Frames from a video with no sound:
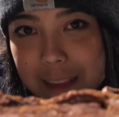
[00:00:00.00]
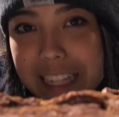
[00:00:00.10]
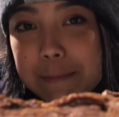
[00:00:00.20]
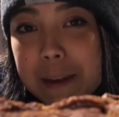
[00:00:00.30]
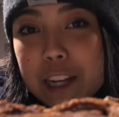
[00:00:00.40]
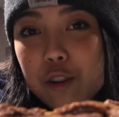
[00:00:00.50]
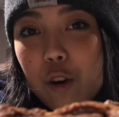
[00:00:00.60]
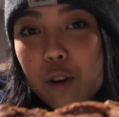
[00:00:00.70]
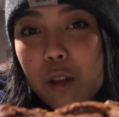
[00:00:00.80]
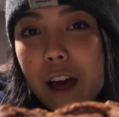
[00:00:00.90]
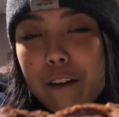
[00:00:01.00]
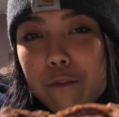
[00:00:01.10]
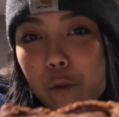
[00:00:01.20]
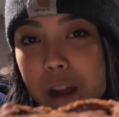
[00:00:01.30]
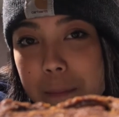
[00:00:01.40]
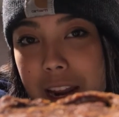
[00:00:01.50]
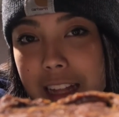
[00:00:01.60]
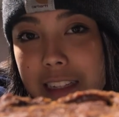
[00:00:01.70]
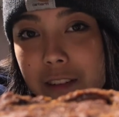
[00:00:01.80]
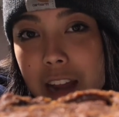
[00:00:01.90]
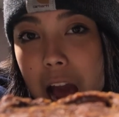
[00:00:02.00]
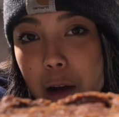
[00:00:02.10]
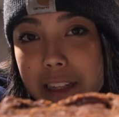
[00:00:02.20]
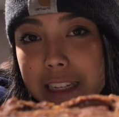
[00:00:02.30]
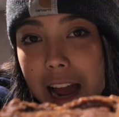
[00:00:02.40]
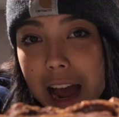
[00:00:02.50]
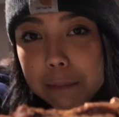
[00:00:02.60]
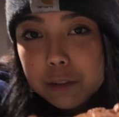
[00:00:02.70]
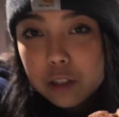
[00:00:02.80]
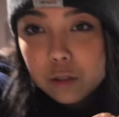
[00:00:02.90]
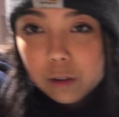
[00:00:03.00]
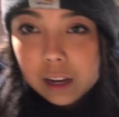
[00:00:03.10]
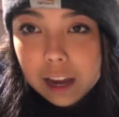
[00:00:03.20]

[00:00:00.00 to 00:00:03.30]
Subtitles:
it's been a total of 40 minutes, so now it's time to cut